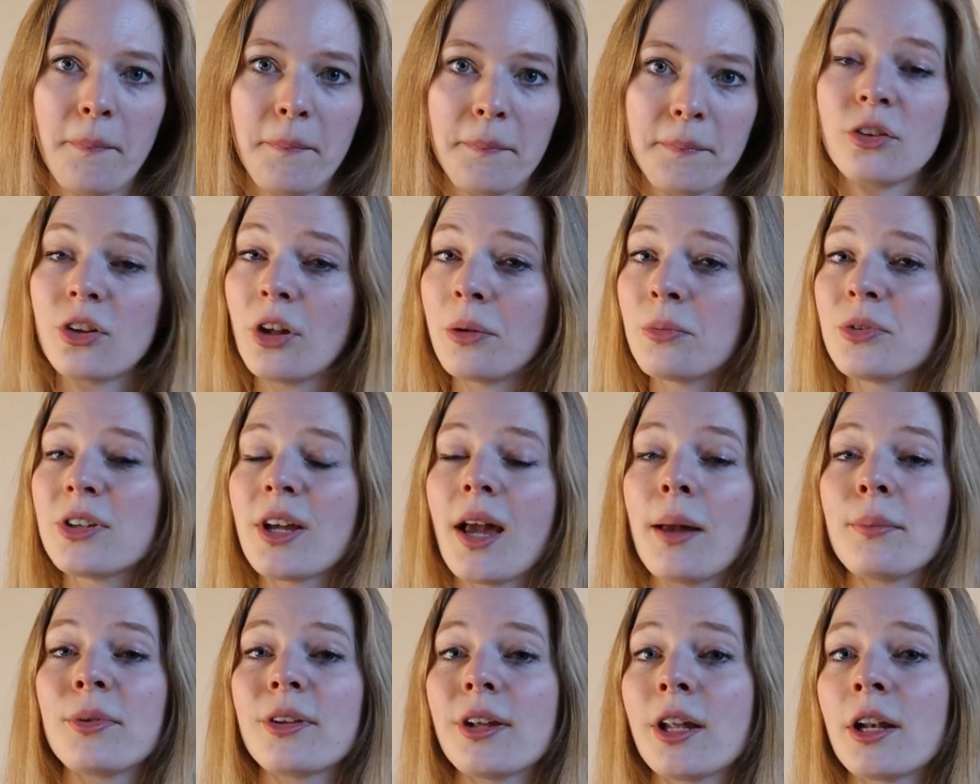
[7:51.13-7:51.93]

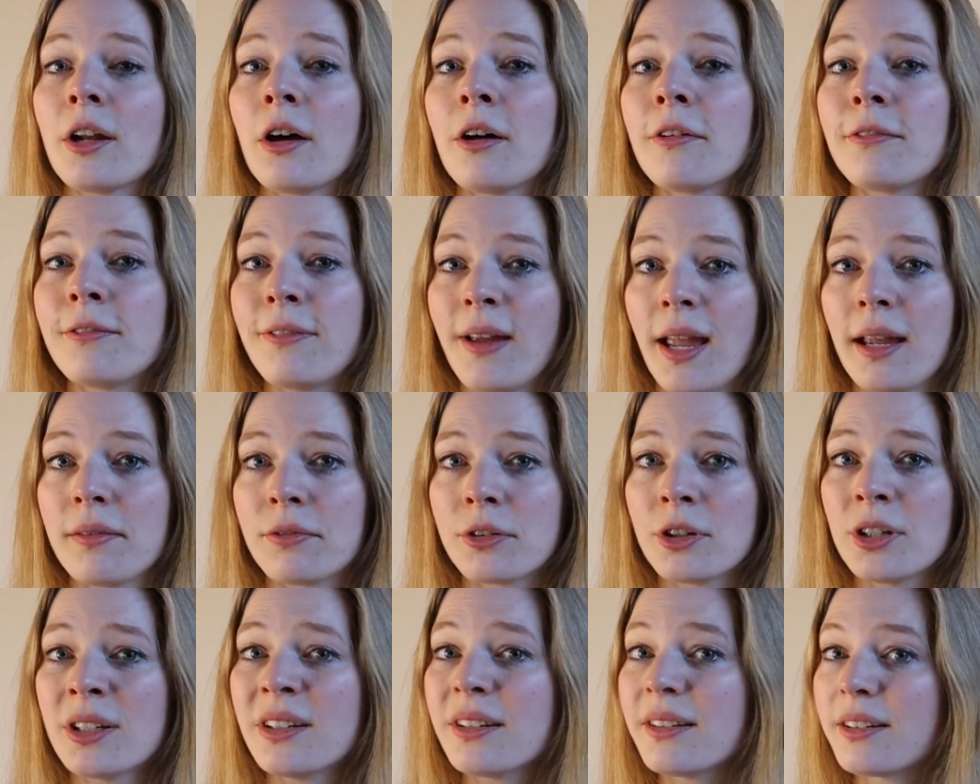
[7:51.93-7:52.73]
Sometimes in our
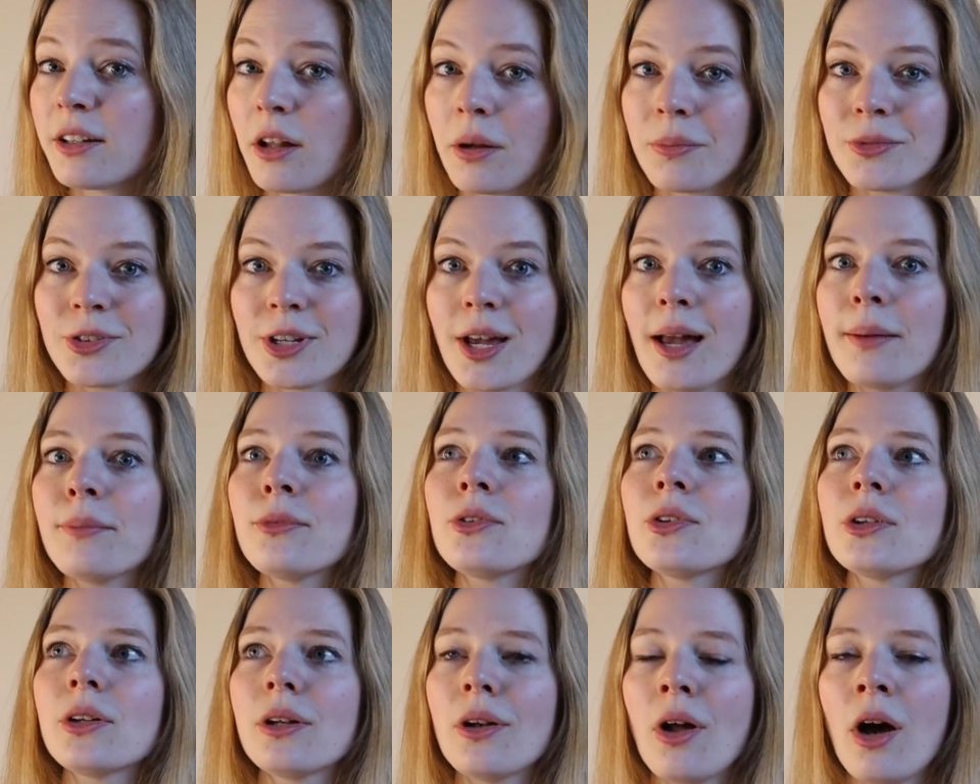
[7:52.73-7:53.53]
favor and
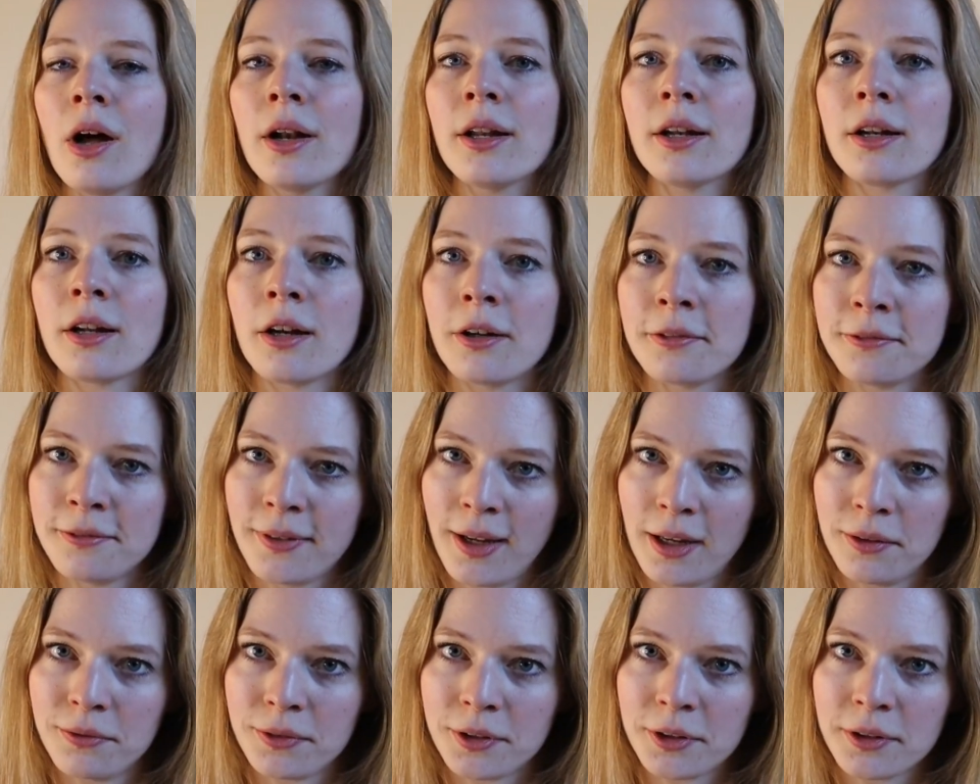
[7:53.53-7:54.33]
sometimes not in our
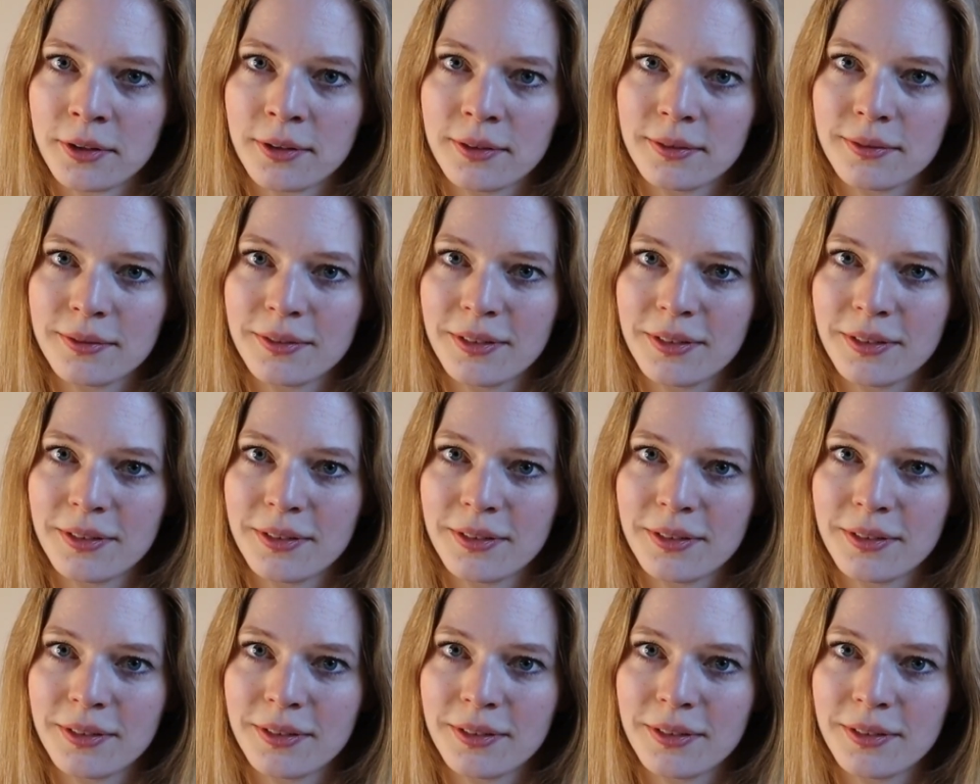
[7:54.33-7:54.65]
favor.